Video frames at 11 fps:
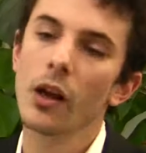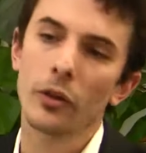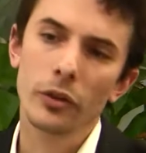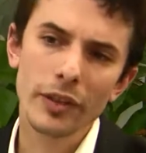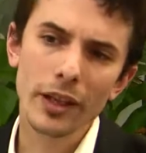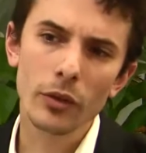
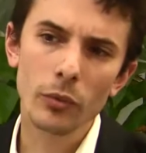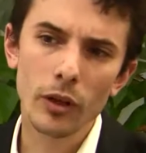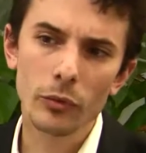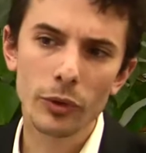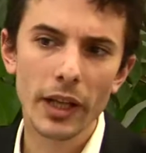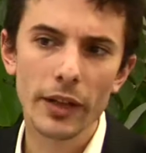The second
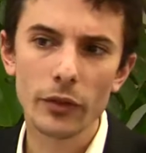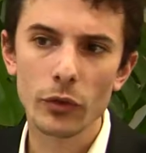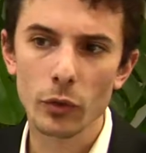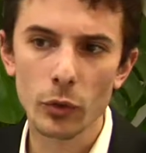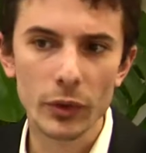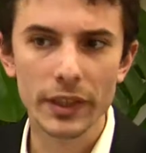one relates
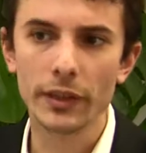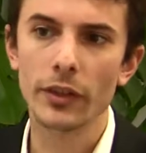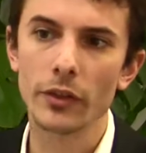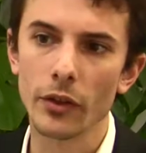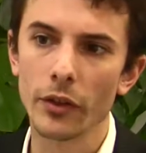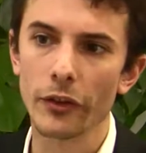to
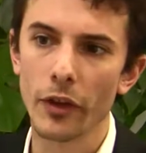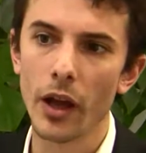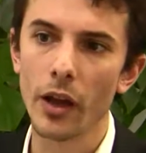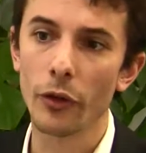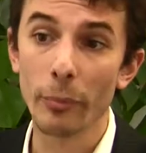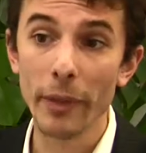citizens
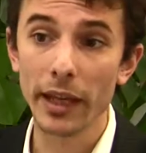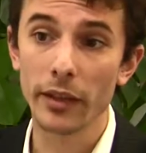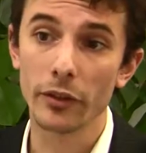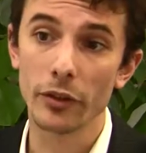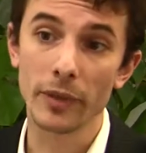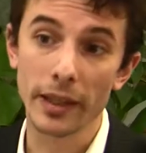and the
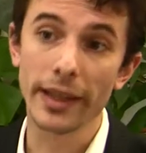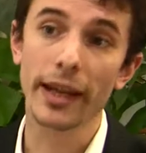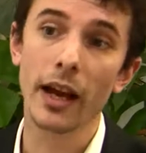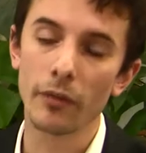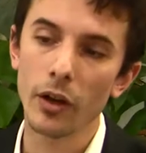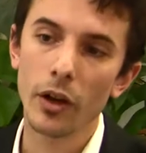mechanism that they
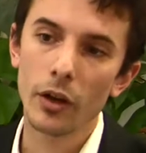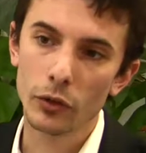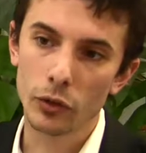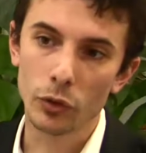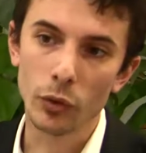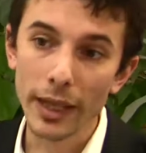have
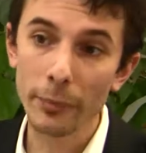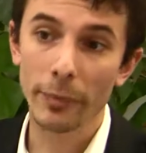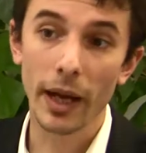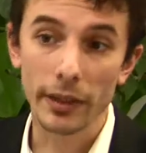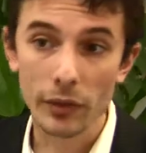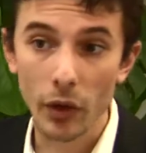to
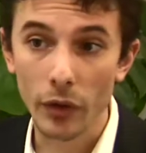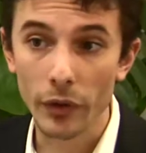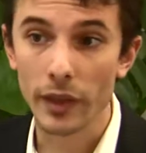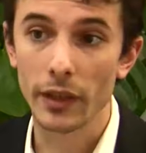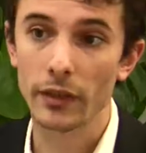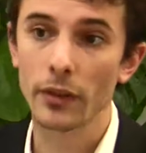impact on
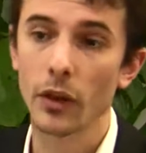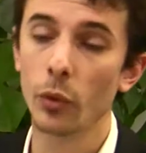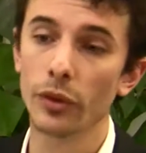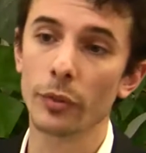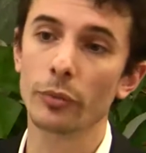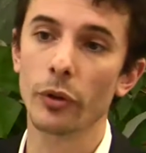this
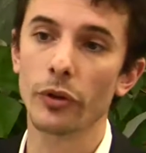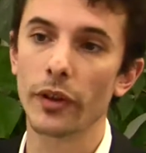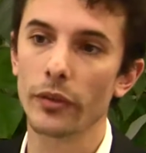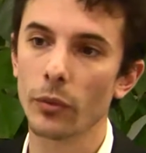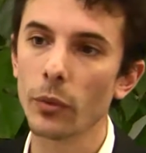audit process.